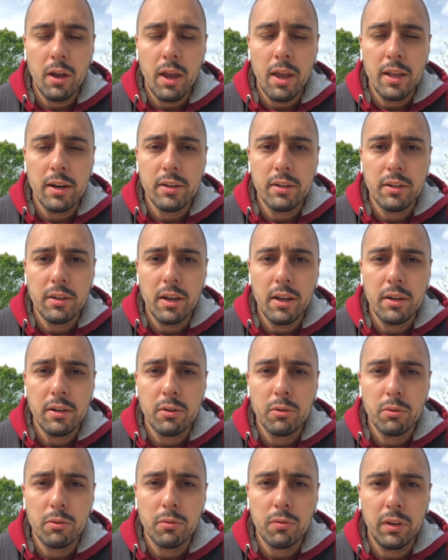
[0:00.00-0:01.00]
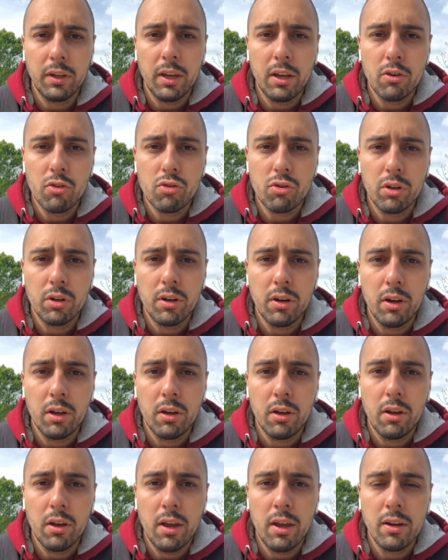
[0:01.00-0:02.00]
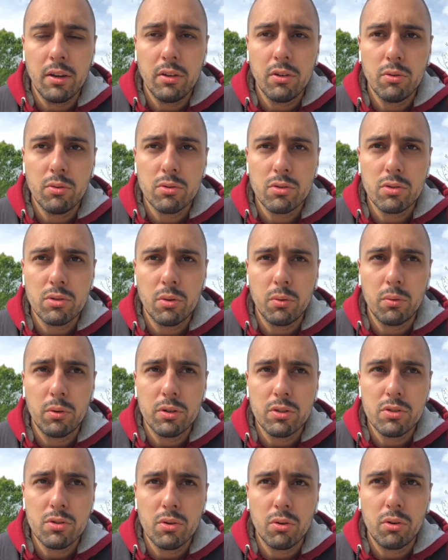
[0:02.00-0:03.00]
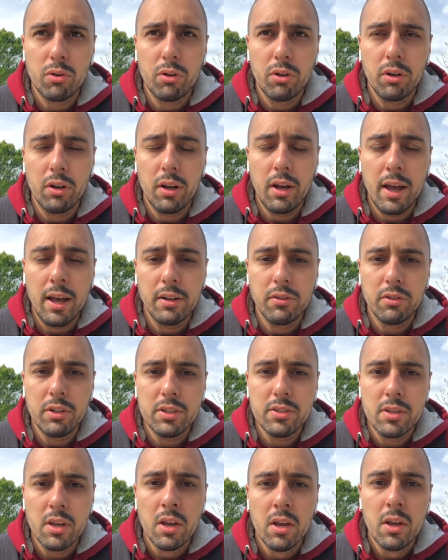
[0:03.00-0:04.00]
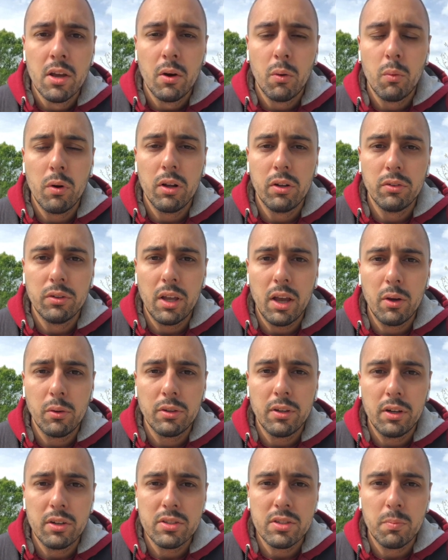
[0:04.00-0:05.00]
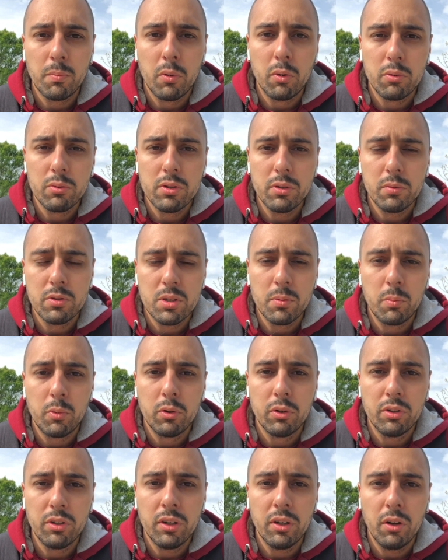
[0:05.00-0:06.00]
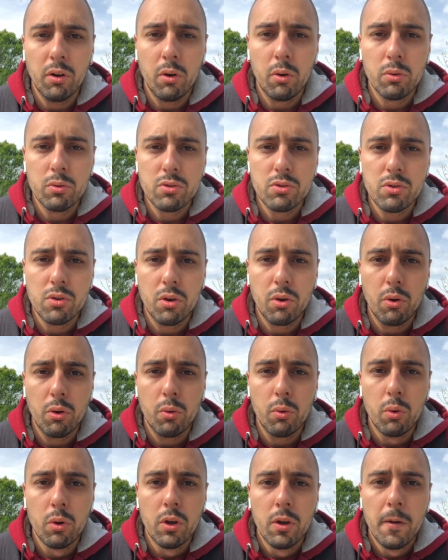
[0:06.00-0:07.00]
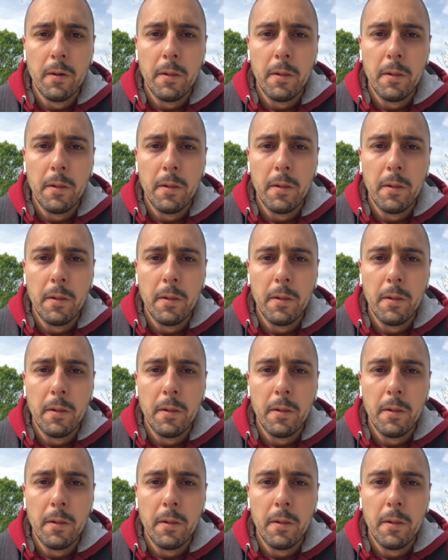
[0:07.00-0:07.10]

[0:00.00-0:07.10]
any notification, any news towards your address. Well, now they're supporting also